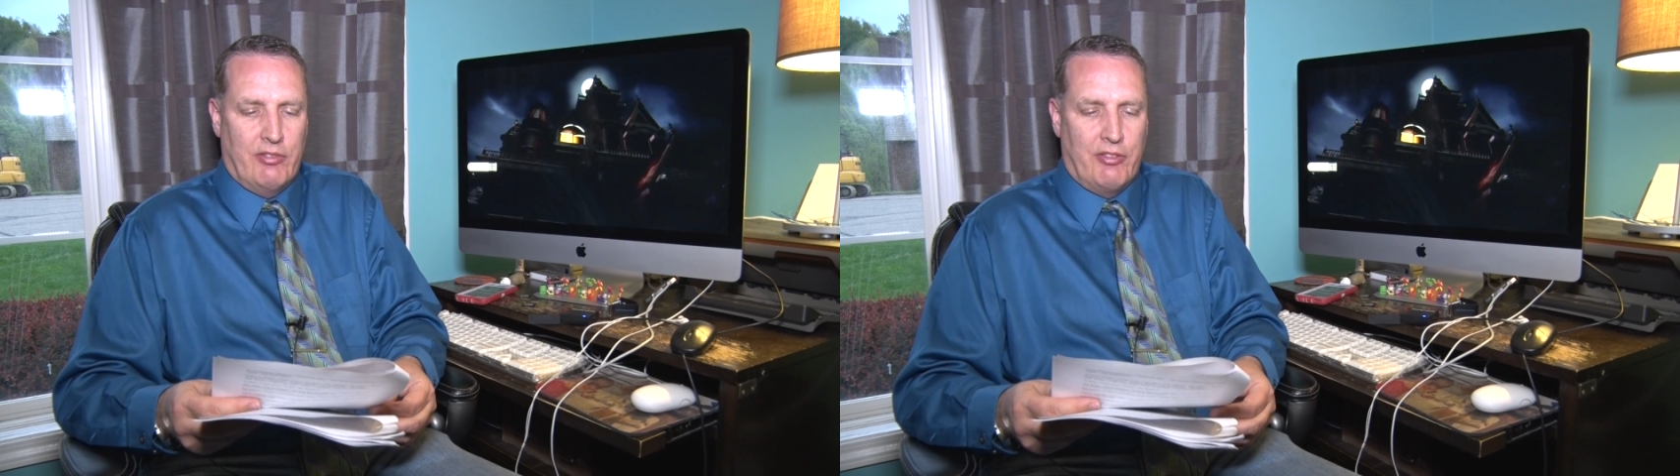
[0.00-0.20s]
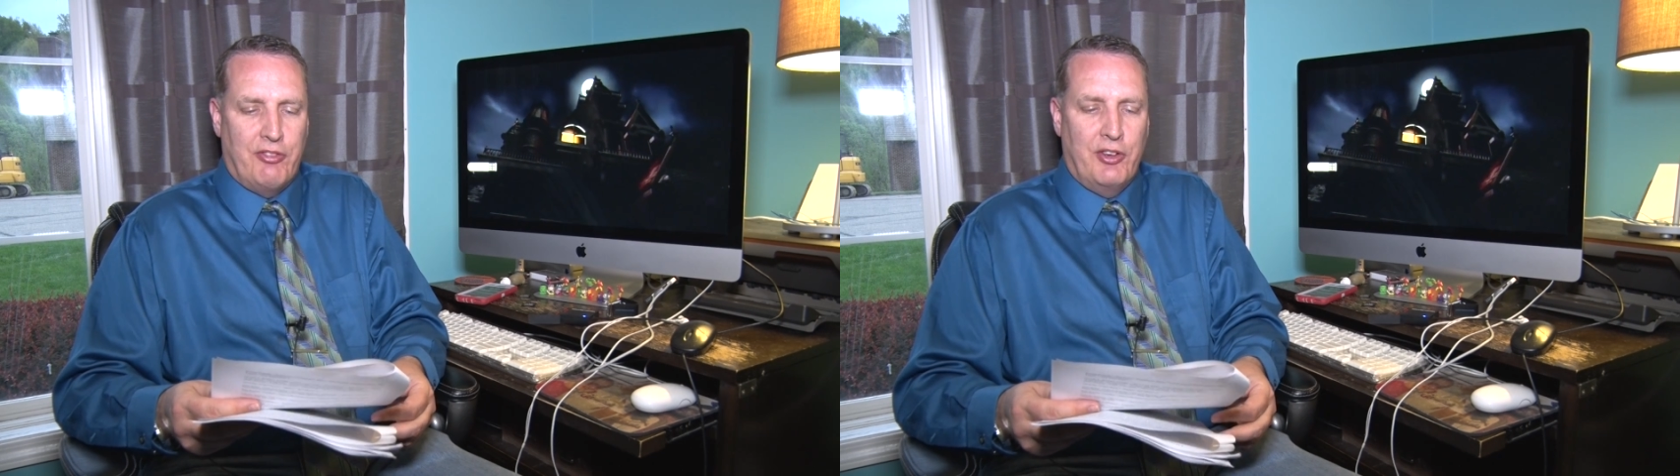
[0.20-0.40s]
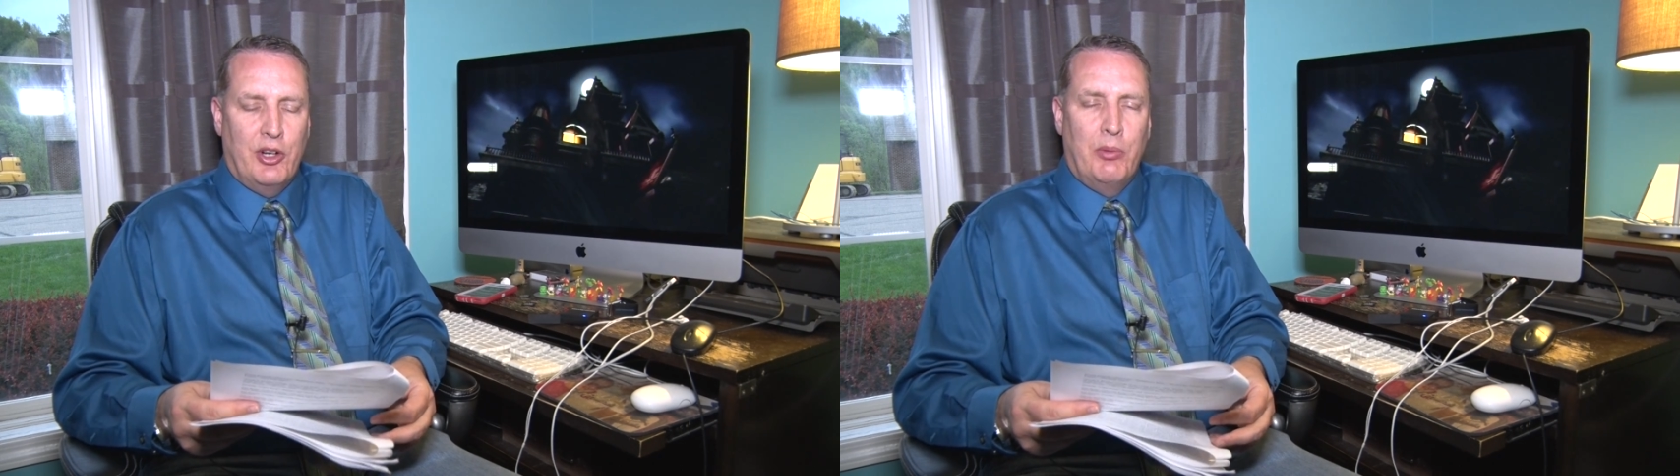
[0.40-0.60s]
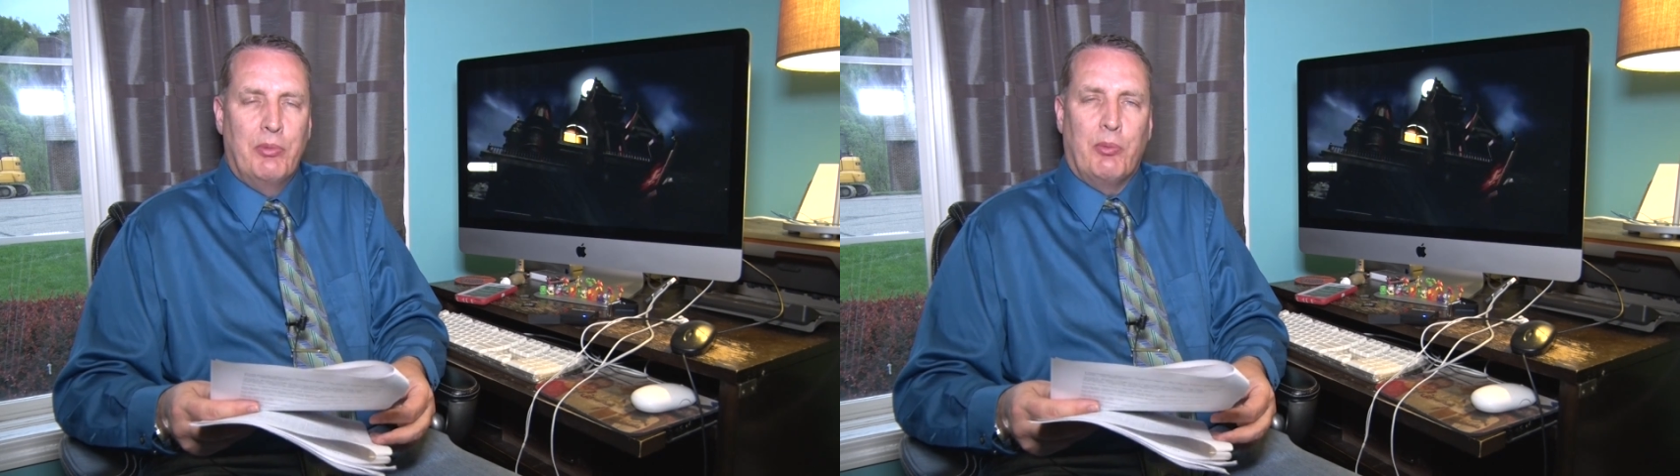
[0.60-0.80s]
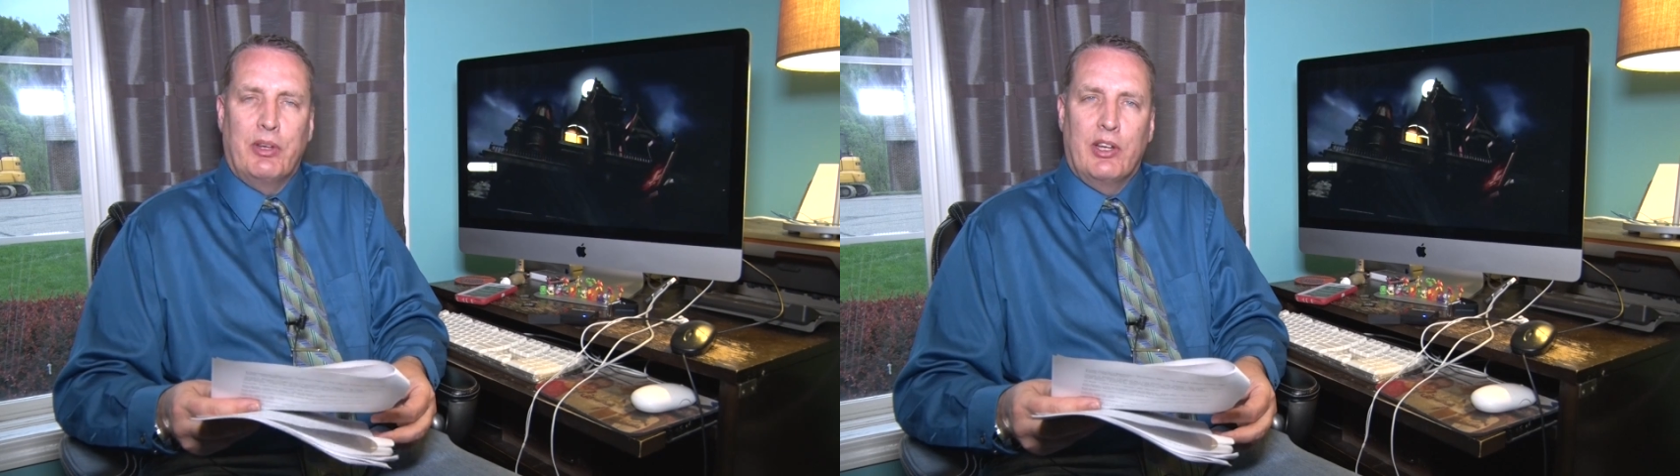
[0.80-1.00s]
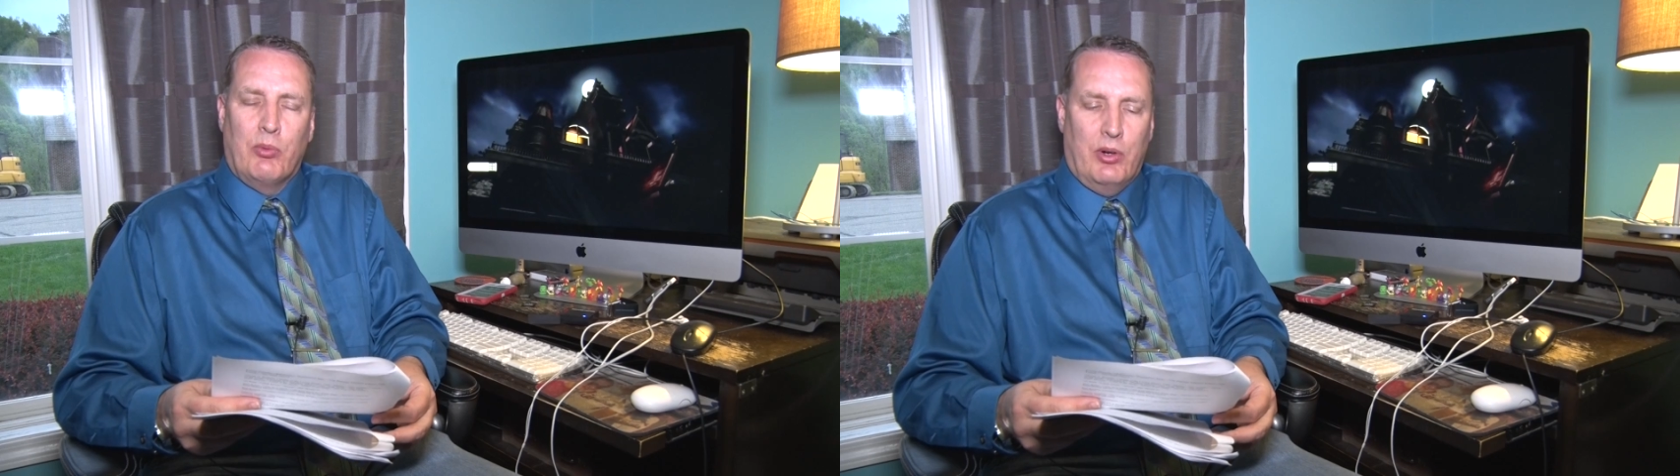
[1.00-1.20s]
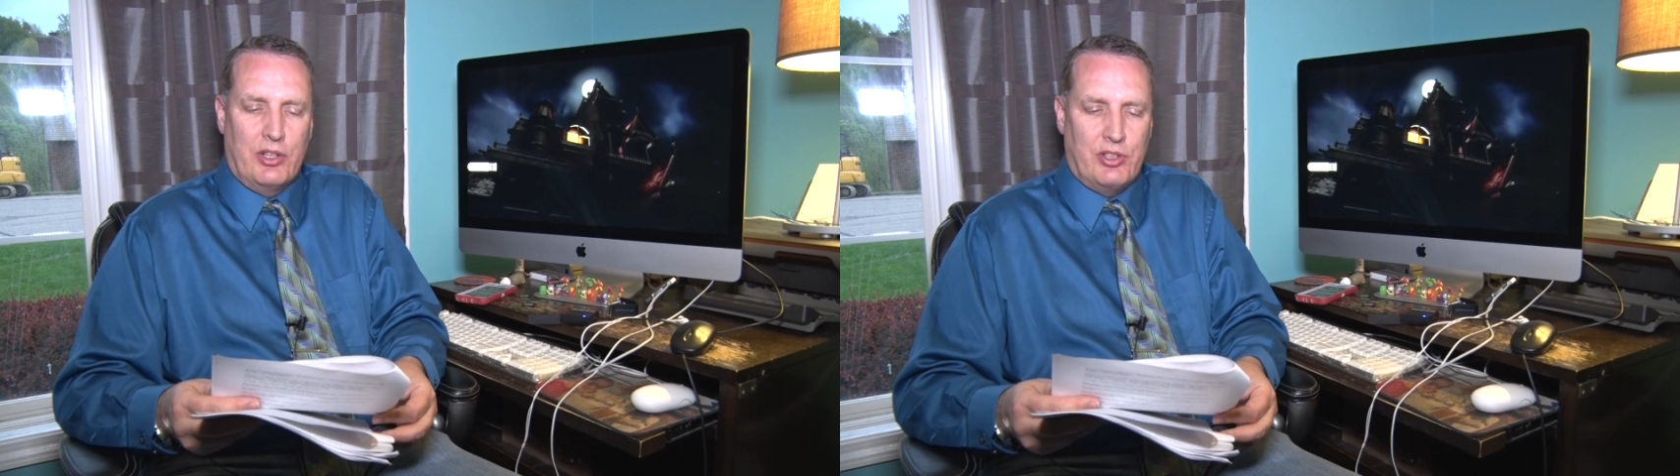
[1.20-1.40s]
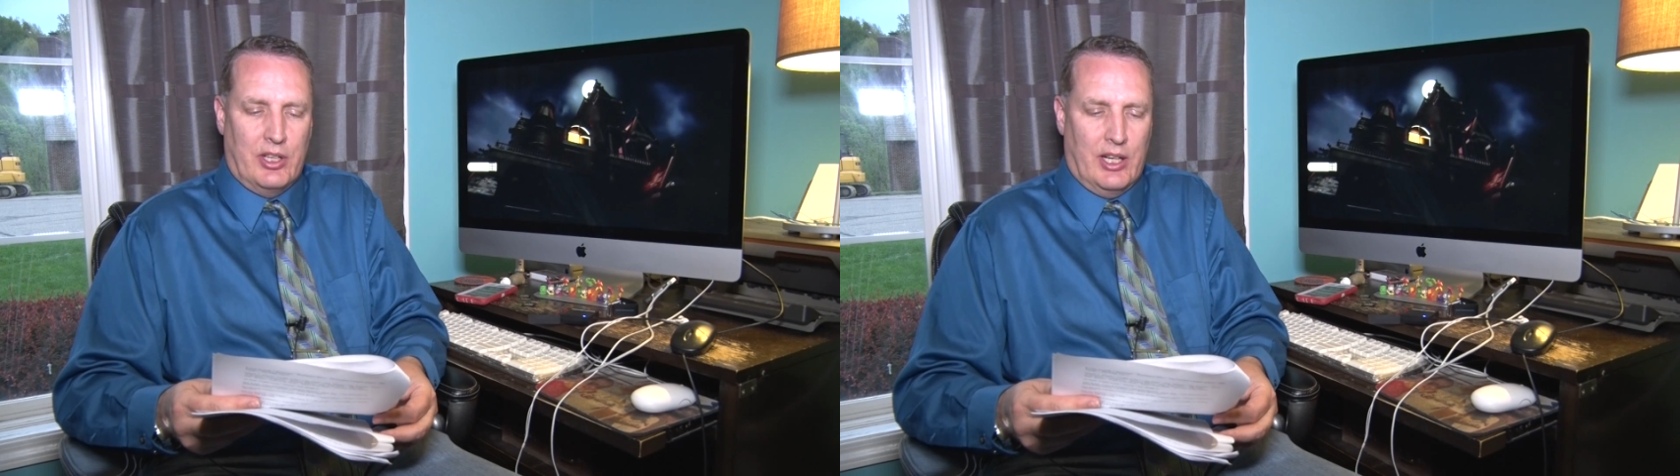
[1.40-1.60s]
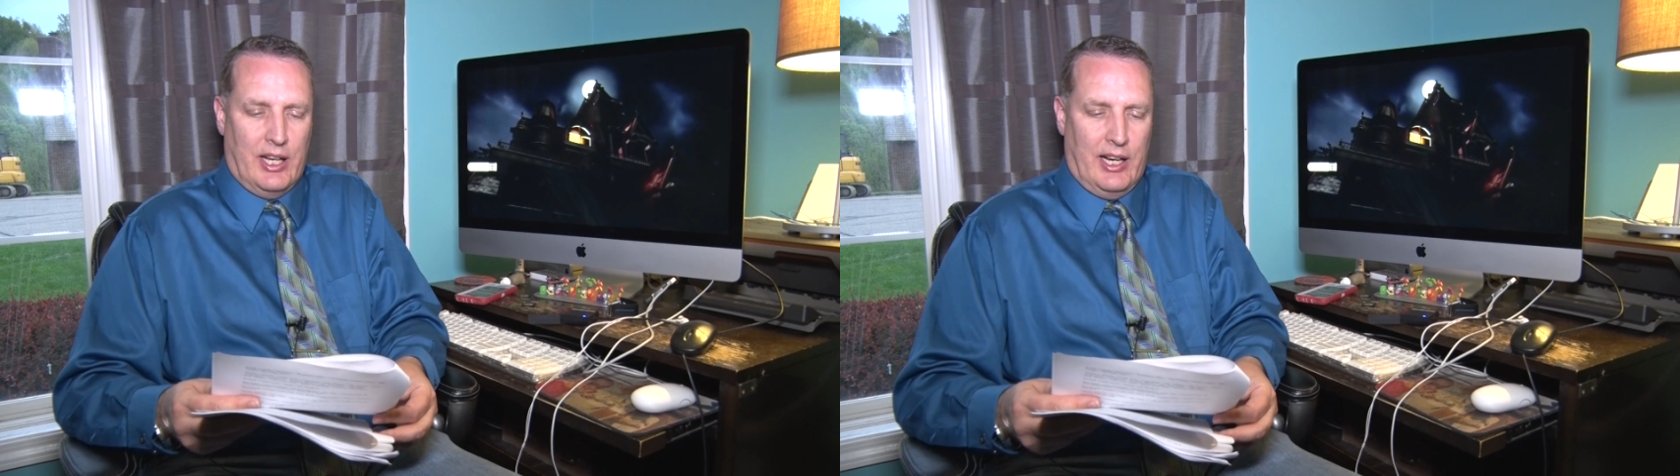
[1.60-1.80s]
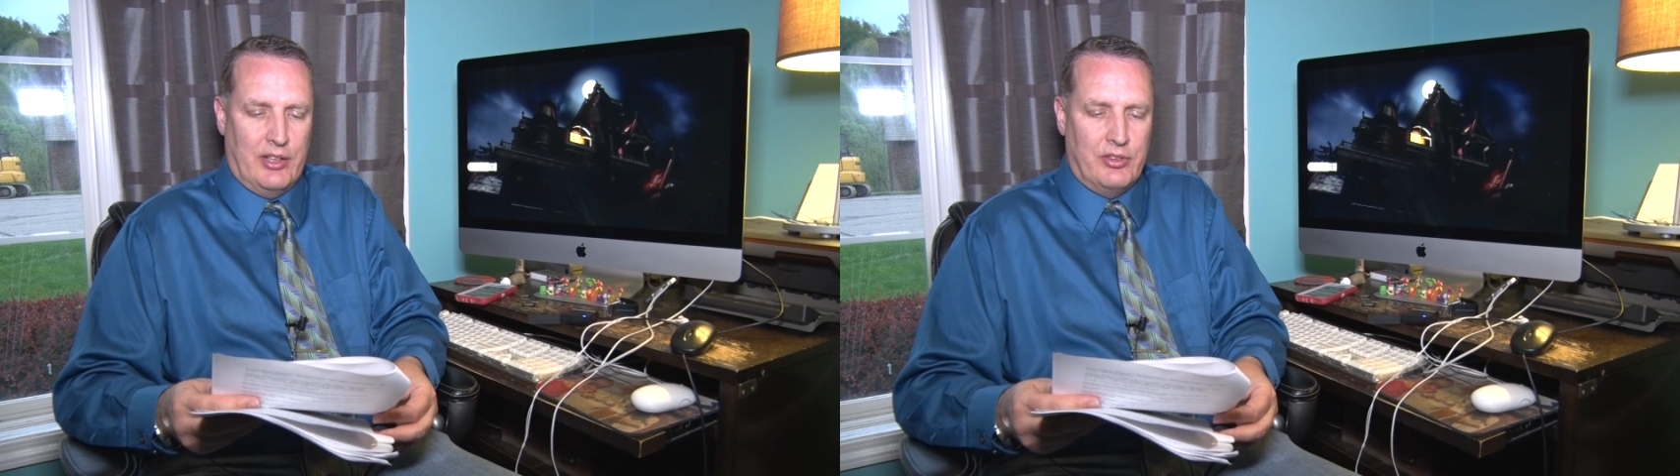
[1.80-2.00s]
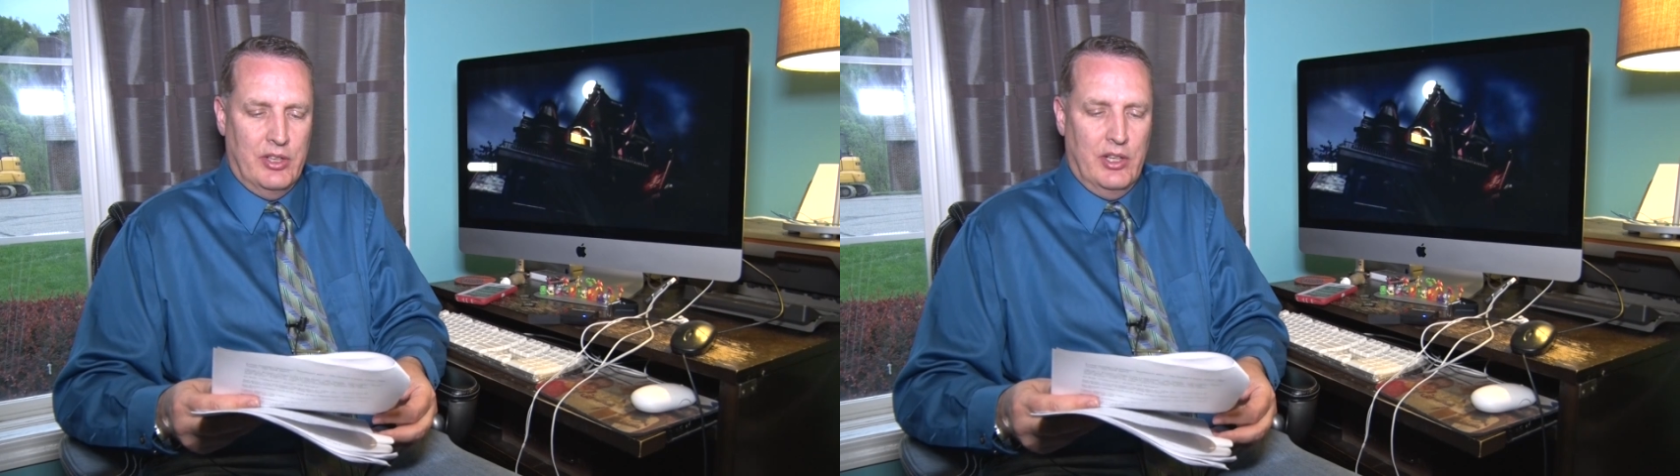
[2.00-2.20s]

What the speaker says: a film that we didn't watch in class.